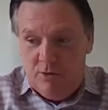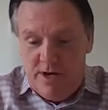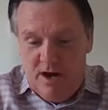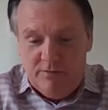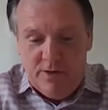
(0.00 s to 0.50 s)

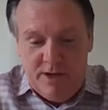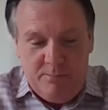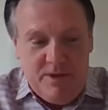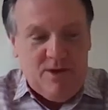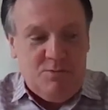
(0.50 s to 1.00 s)

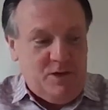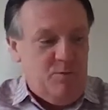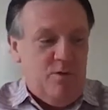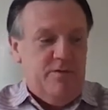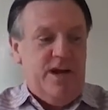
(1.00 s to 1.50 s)
recovery. Pierre is
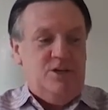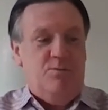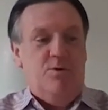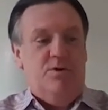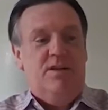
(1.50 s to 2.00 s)
much more of an
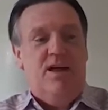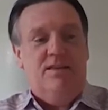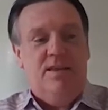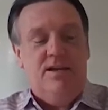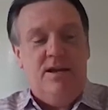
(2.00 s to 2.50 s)
expert in
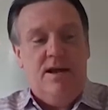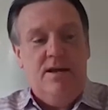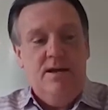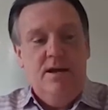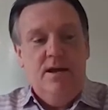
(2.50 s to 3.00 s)
that
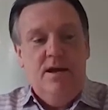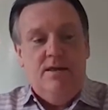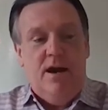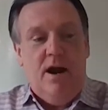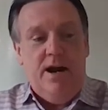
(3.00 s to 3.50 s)

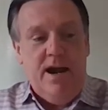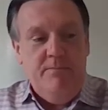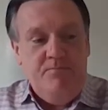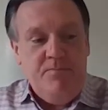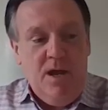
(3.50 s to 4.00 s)
than I
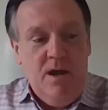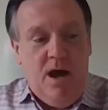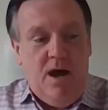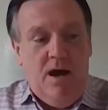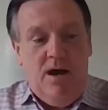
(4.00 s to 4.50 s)
am.
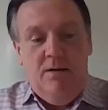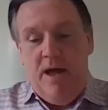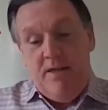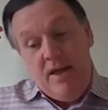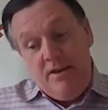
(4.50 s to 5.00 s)

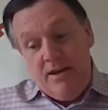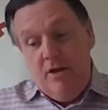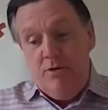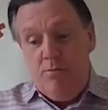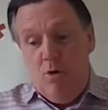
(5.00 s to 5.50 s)
And then the
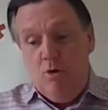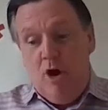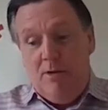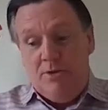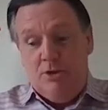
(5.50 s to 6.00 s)
other
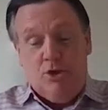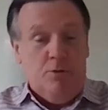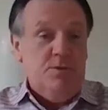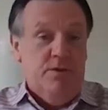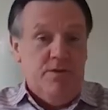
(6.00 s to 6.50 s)
programs in
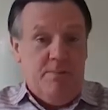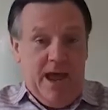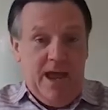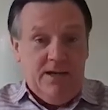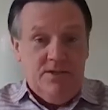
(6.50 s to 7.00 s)
terms of the
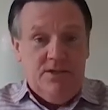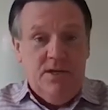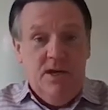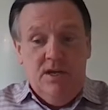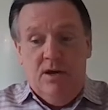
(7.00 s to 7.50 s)

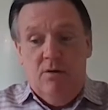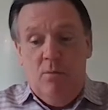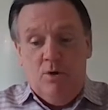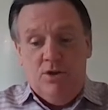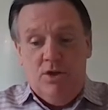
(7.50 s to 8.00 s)
banks,
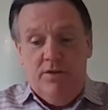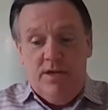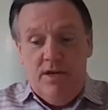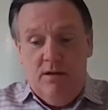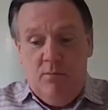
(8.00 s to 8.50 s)
most of
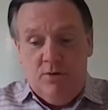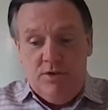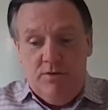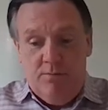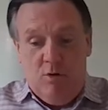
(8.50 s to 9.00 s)

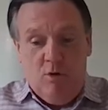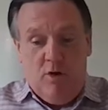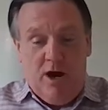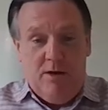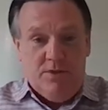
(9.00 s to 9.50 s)
the
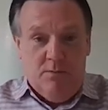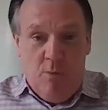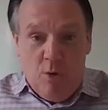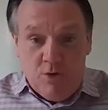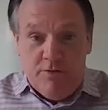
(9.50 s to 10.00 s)
programs,
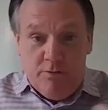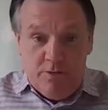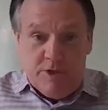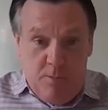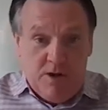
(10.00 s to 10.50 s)
most of the
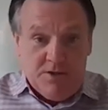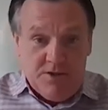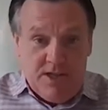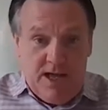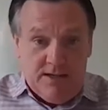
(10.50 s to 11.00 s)

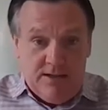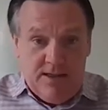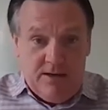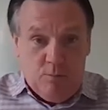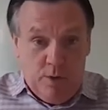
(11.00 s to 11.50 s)
response that
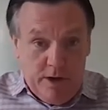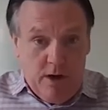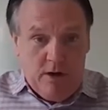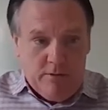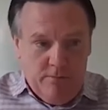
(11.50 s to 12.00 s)
we
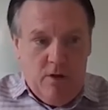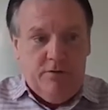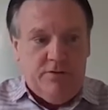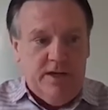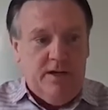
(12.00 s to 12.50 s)
are
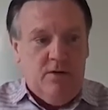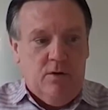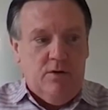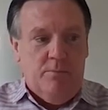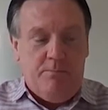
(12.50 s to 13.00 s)
involved in,
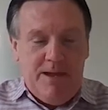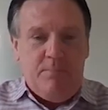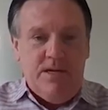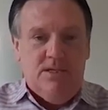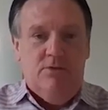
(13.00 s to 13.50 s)
or the
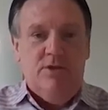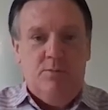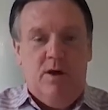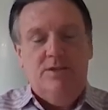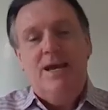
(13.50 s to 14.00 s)
big piece of the
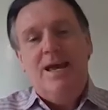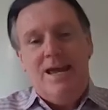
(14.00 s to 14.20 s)
response